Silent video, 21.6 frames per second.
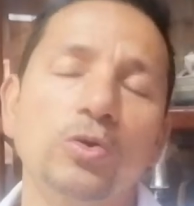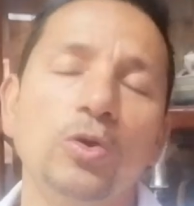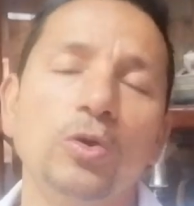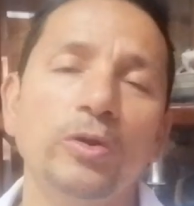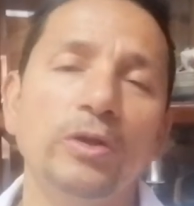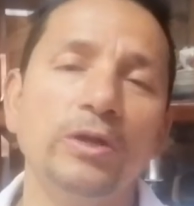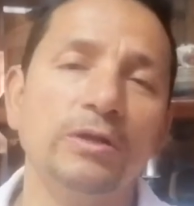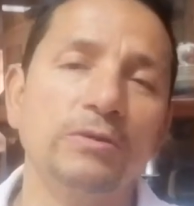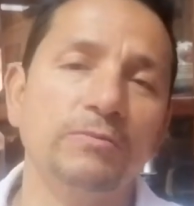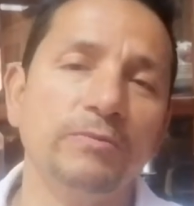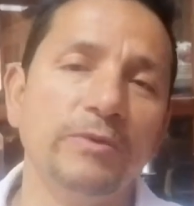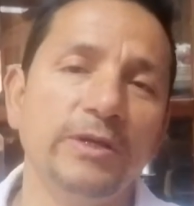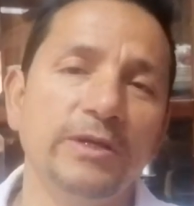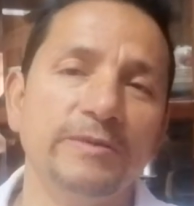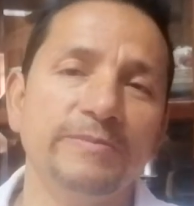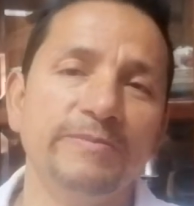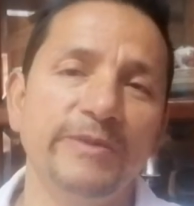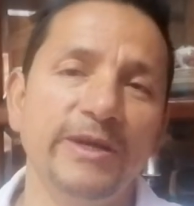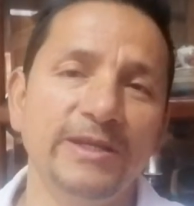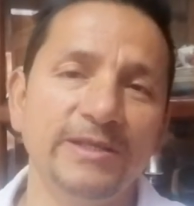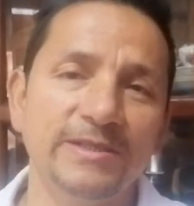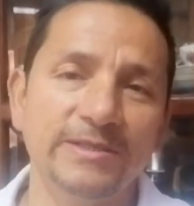gonna read
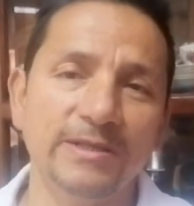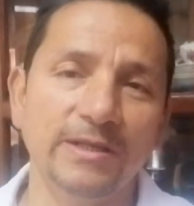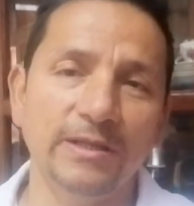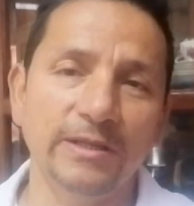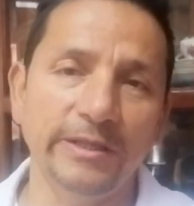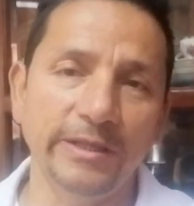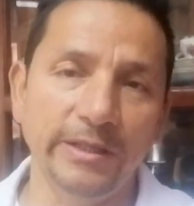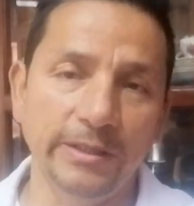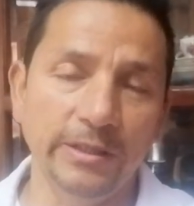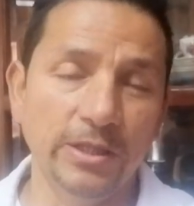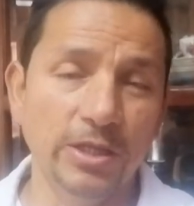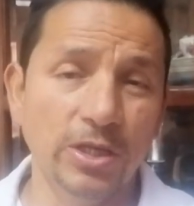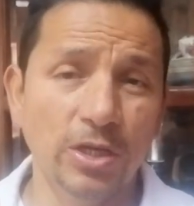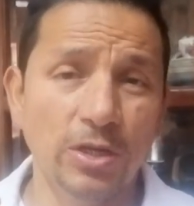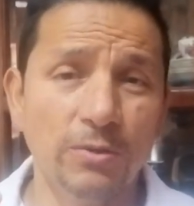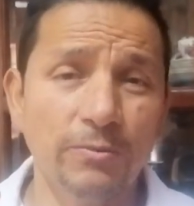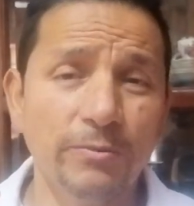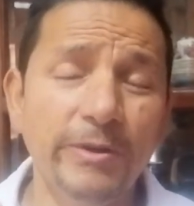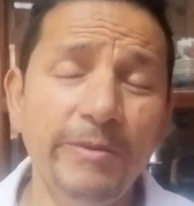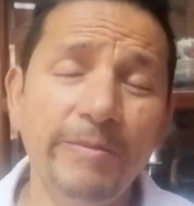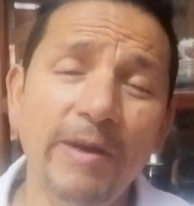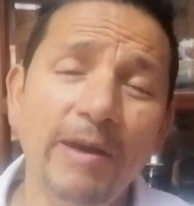mentally.
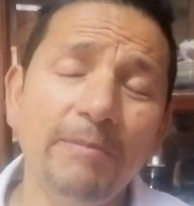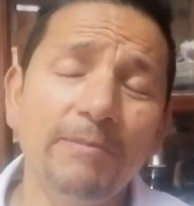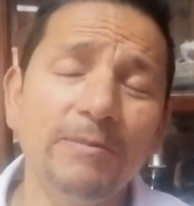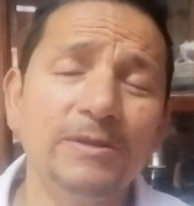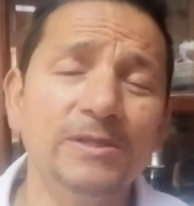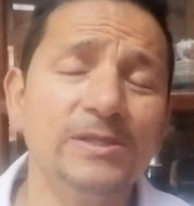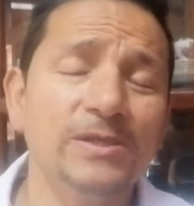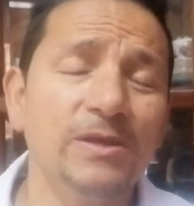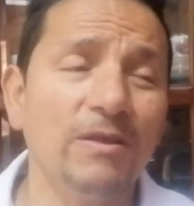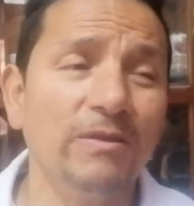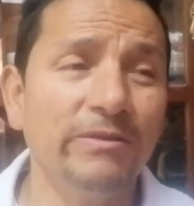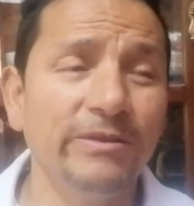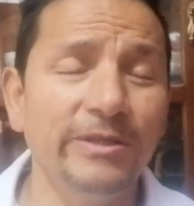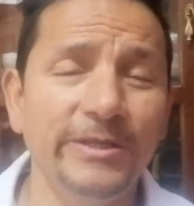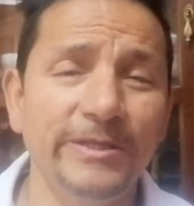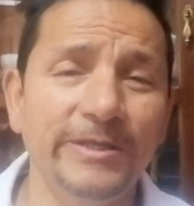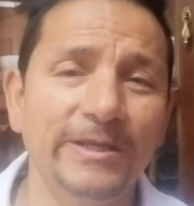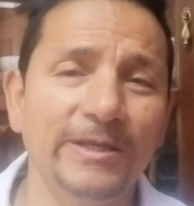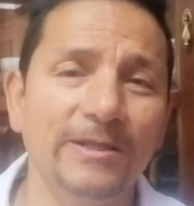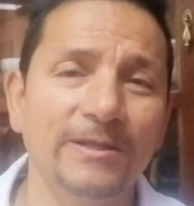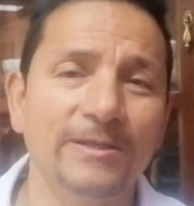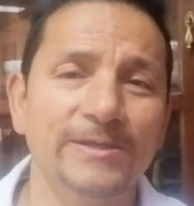Remember something
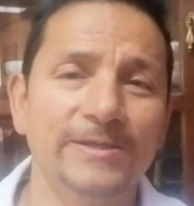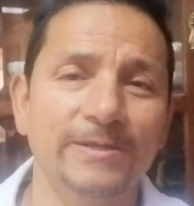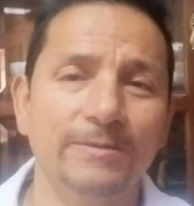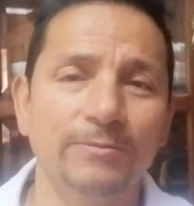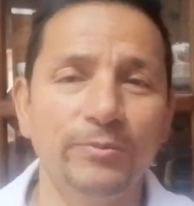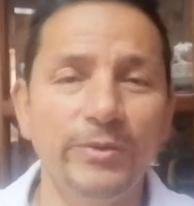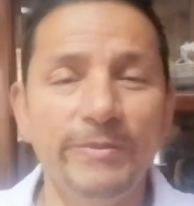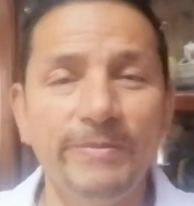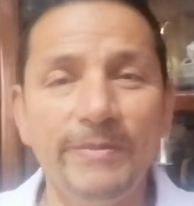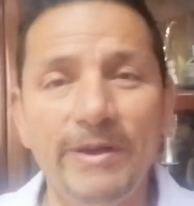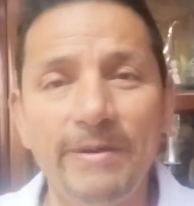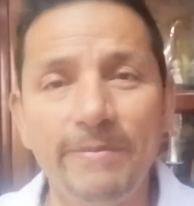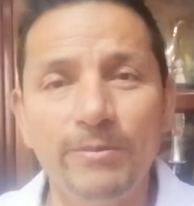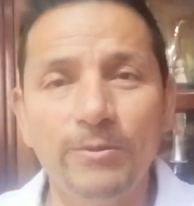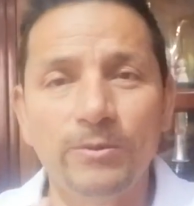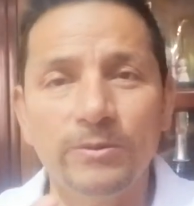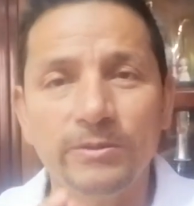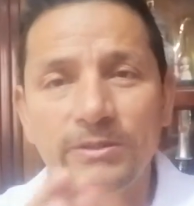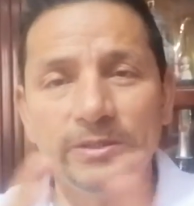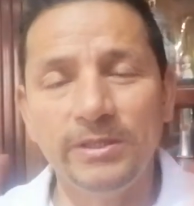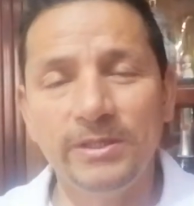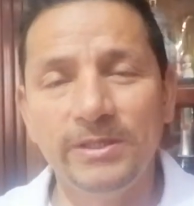else.
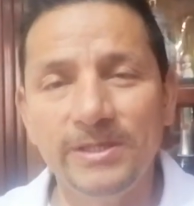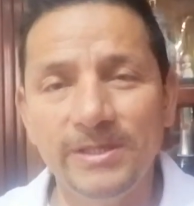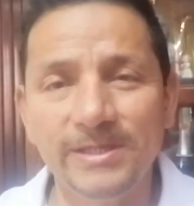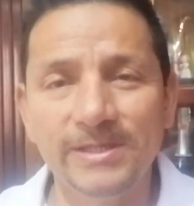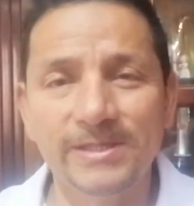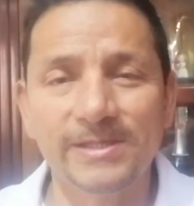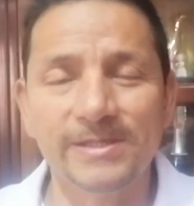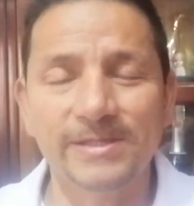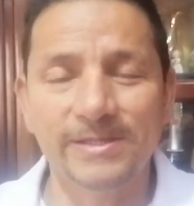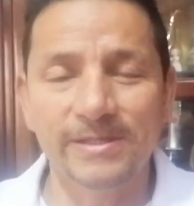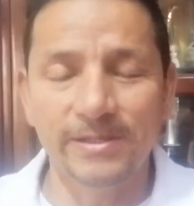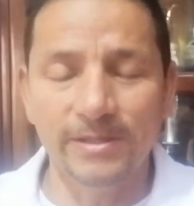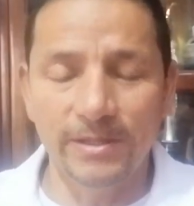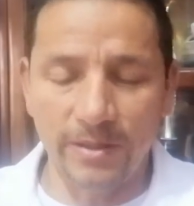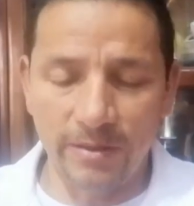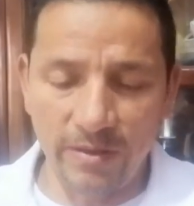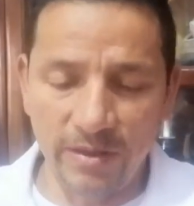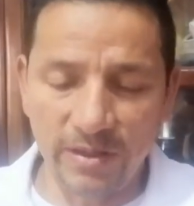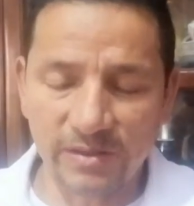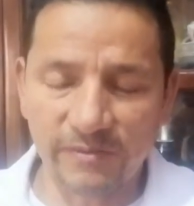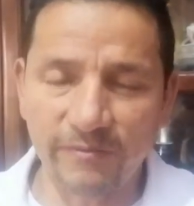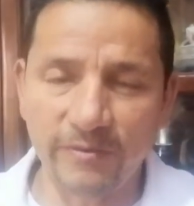Remember these
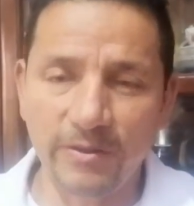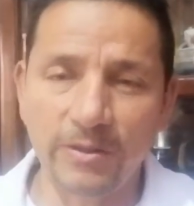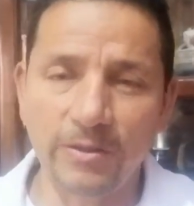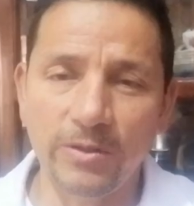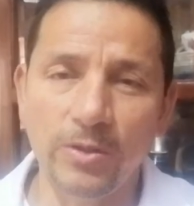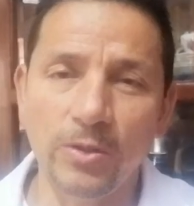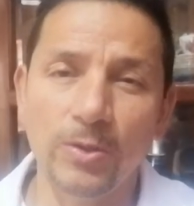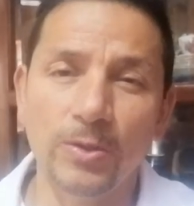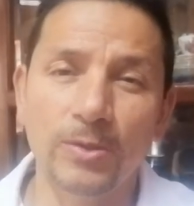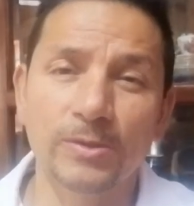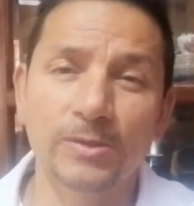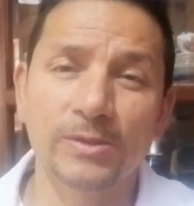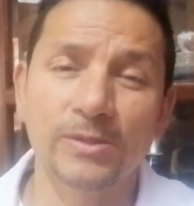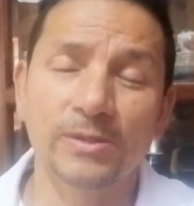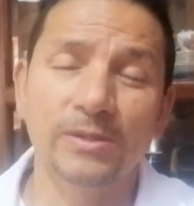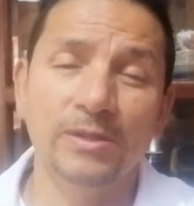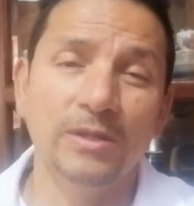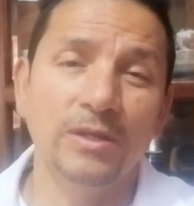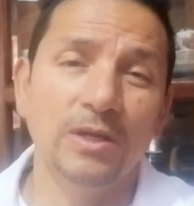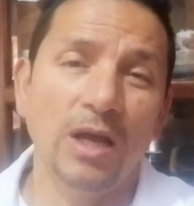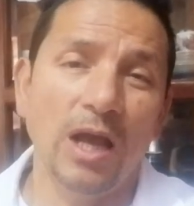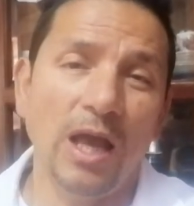videos
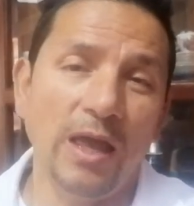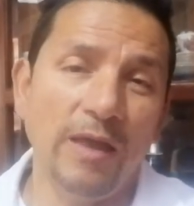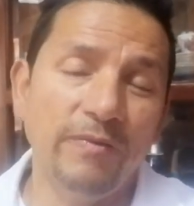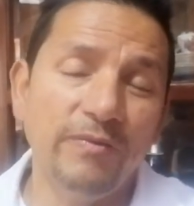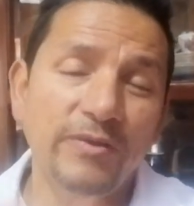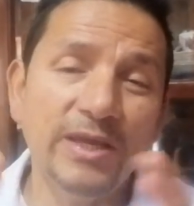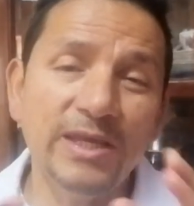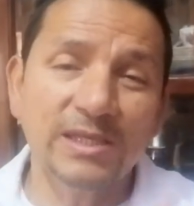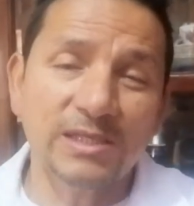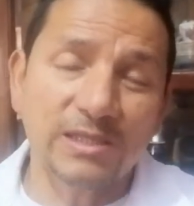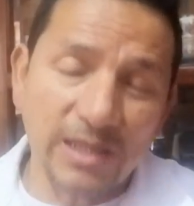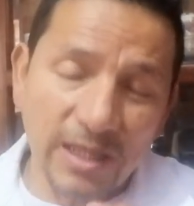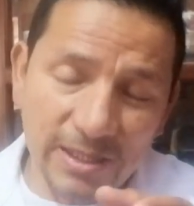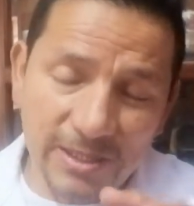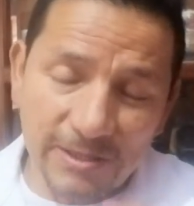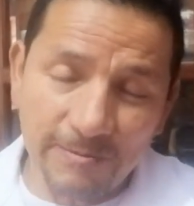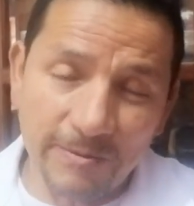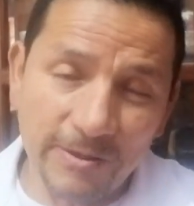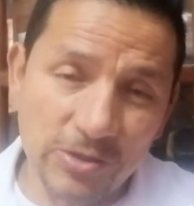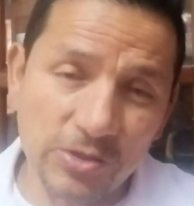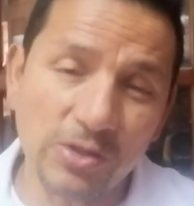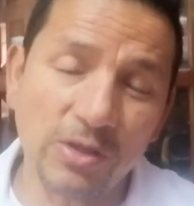and this,
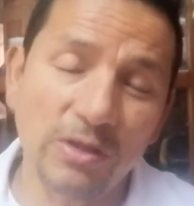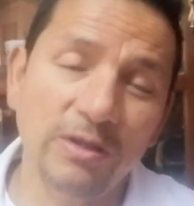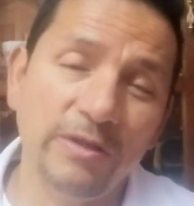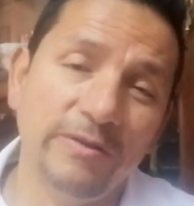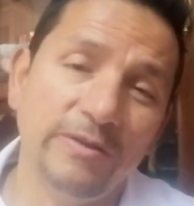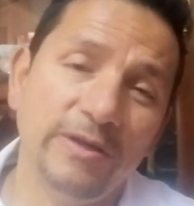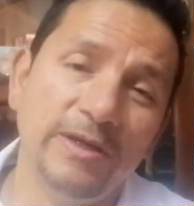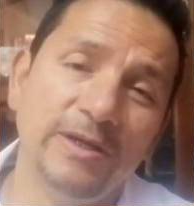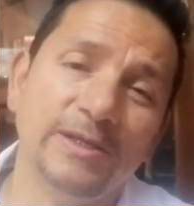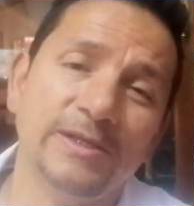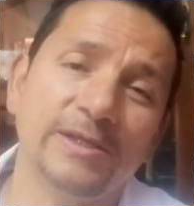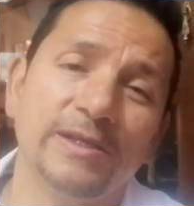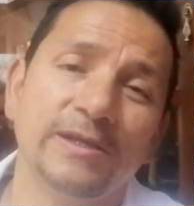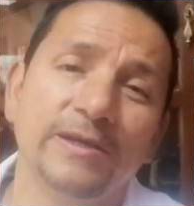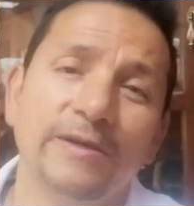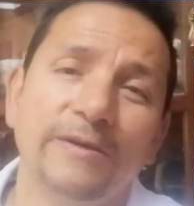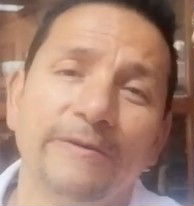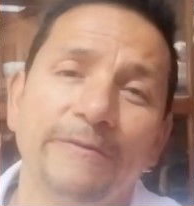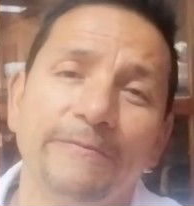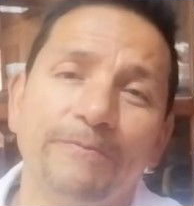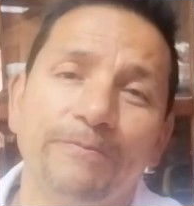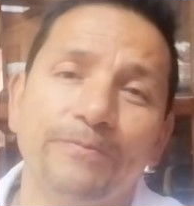especially this.
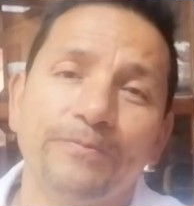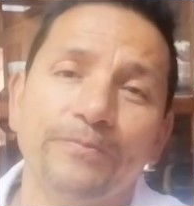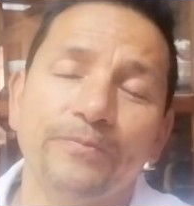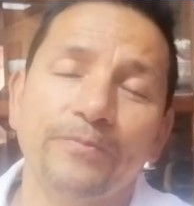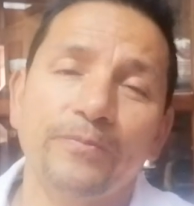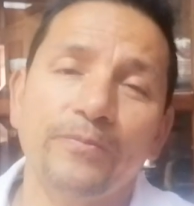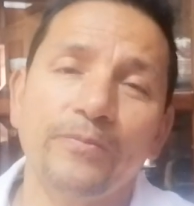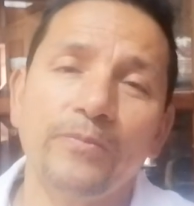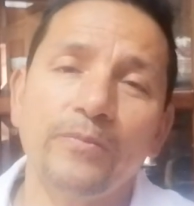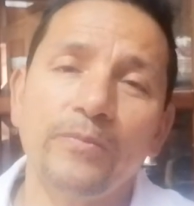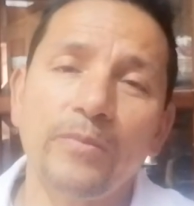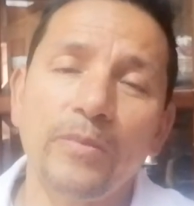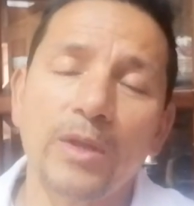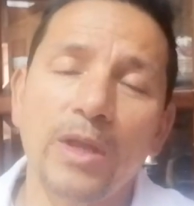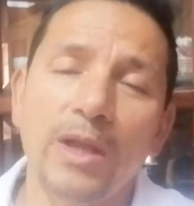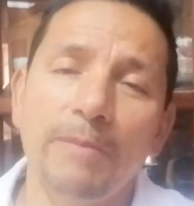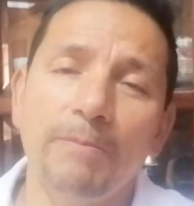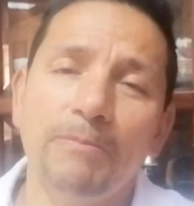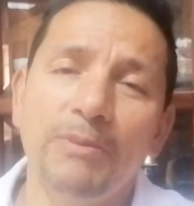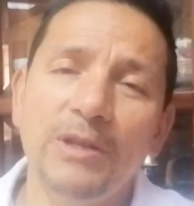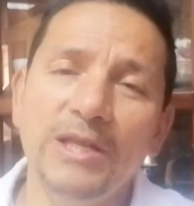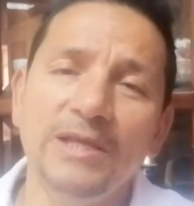
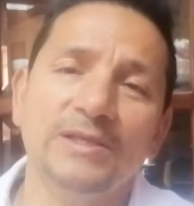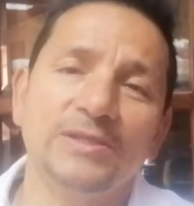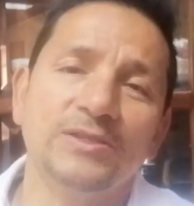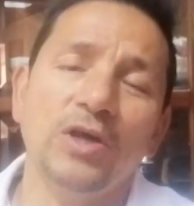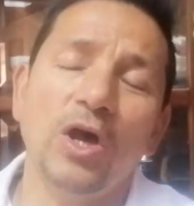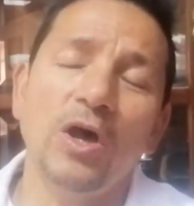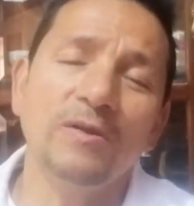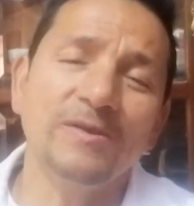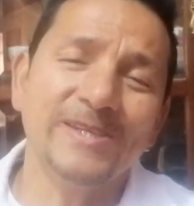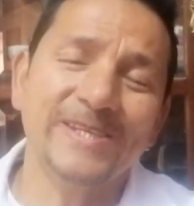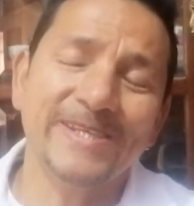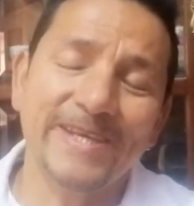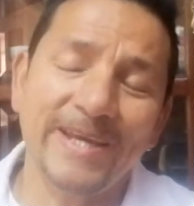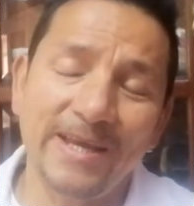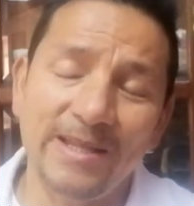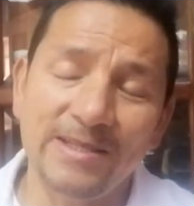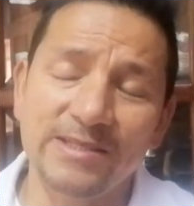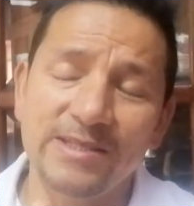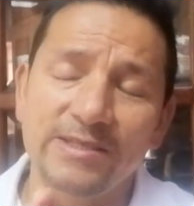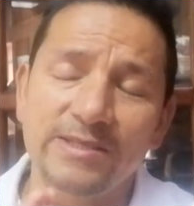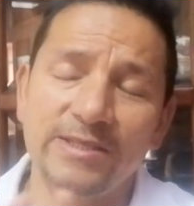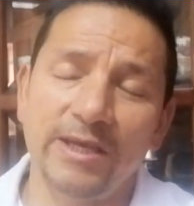Please don't
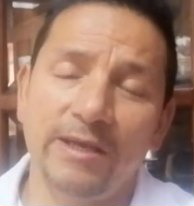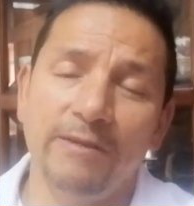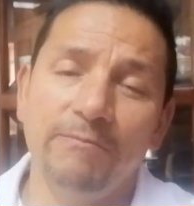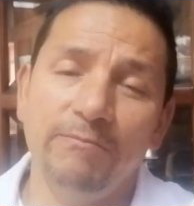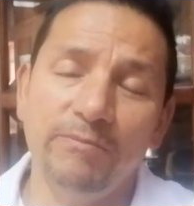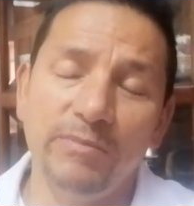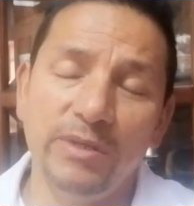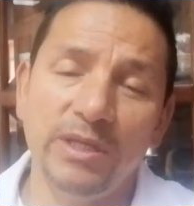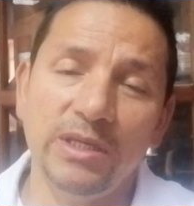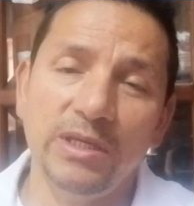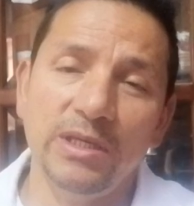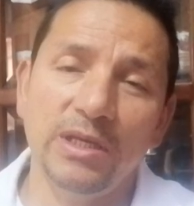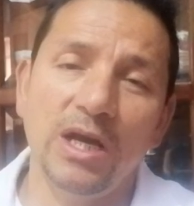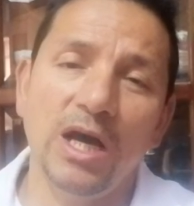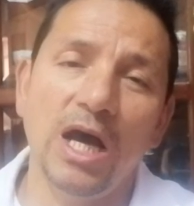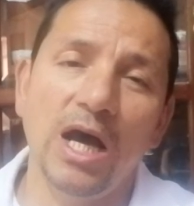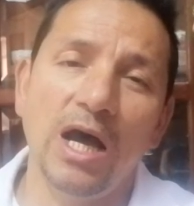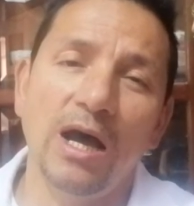send me